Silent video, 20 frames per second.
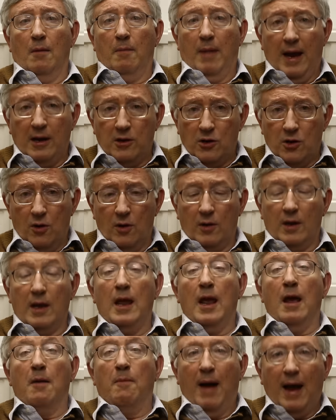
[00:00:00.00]
by
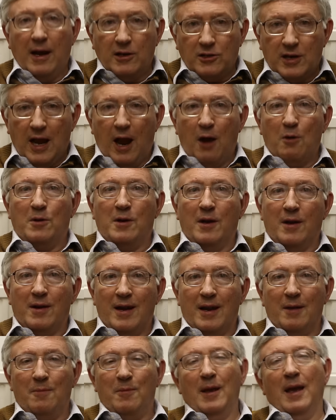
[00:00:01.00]
Turkey, by Saudi
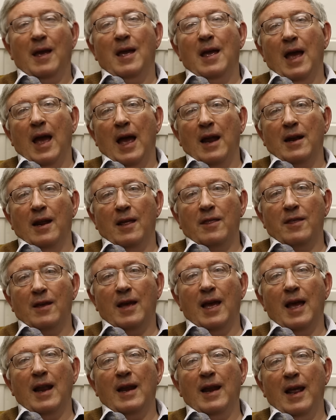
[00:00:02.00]
Arabia,
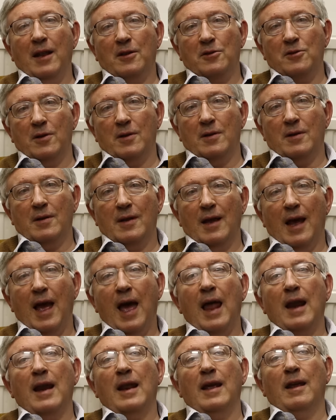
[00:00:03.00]
another alleged
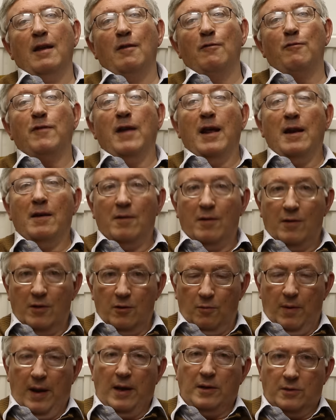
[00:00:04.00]
ally and friend of
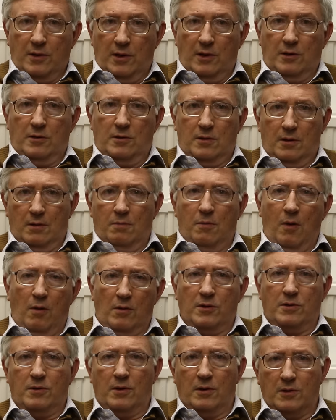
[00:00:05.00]
the West, these
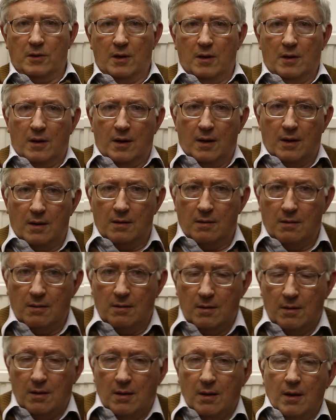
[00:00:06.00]
monsters
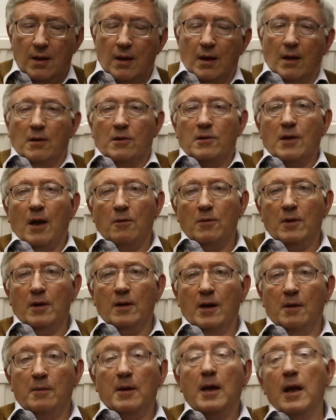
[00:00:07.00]
in Saudi
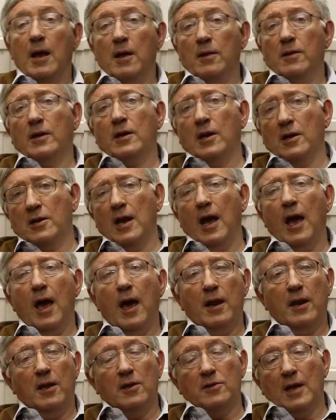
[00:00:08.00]
Arabia, the
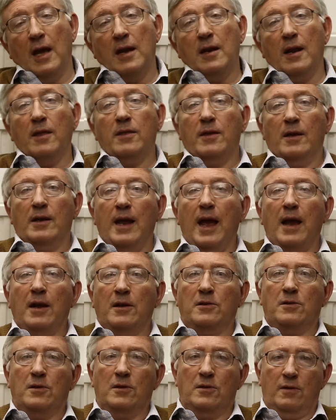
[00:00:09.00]
Qataris and other
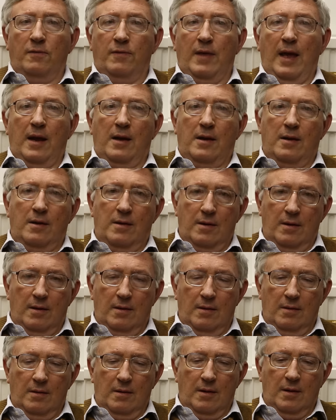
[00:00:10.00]
gangsters of that
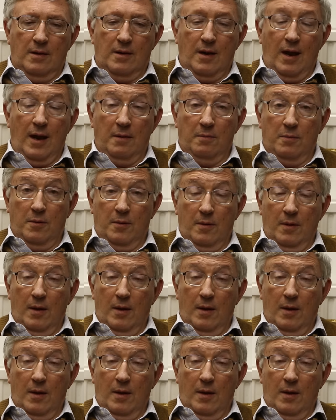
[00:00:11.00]
type.